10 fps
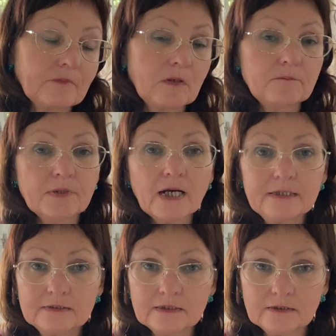
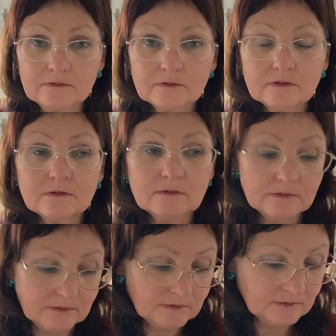brighter
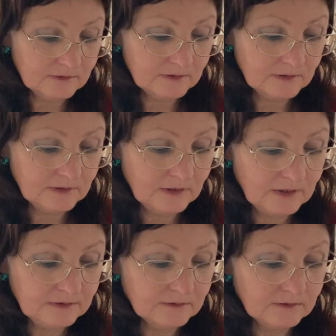
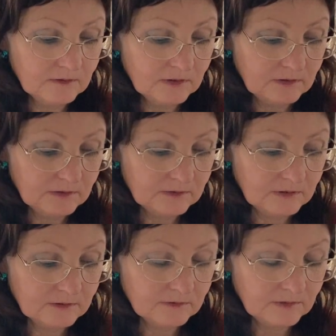in
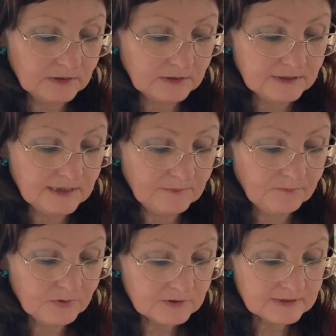the
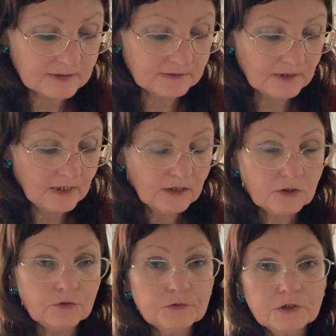person,
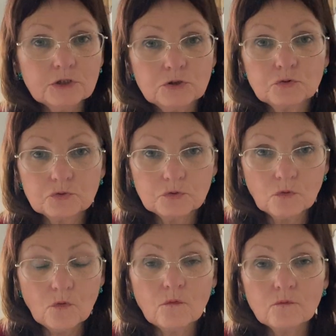you need to
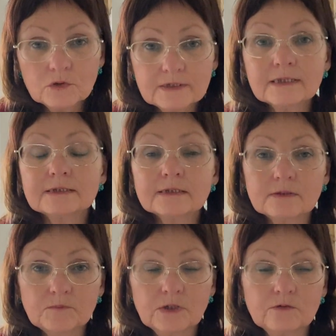know what does
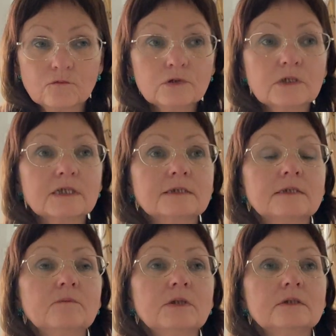it mean. What does
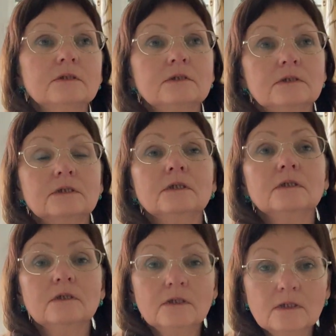it mean
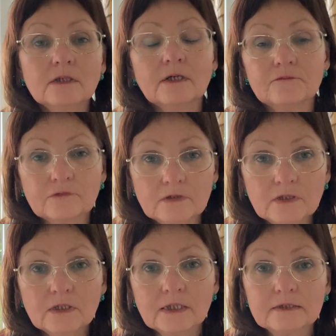TE,
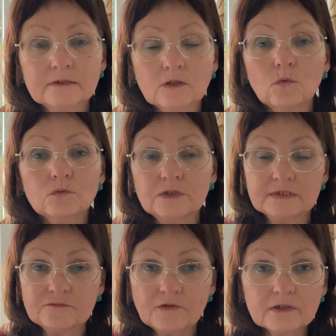FE, and all
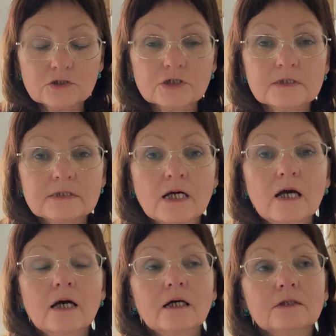these functions,
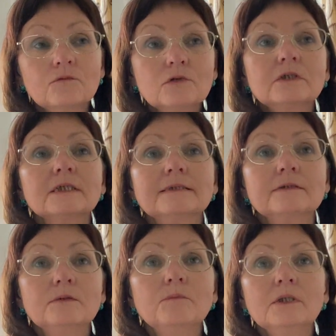and what does
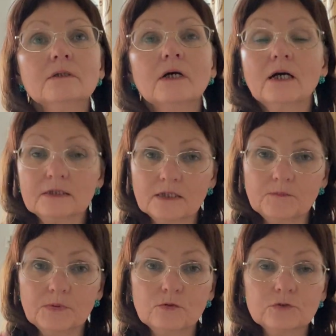it mean
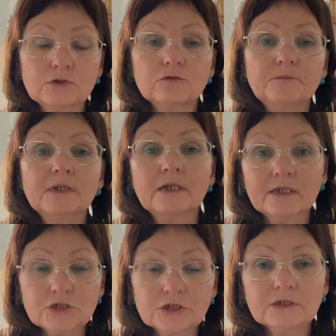attributes, to be
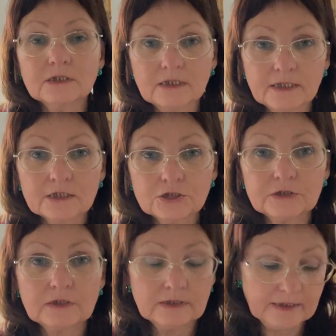rational,
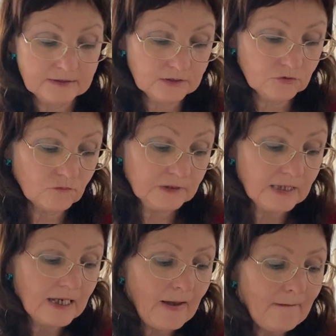irrational, and so on.
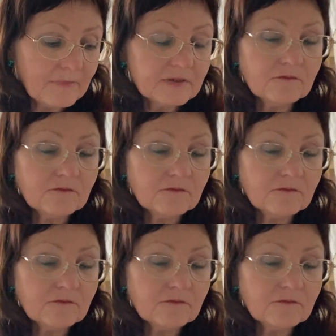But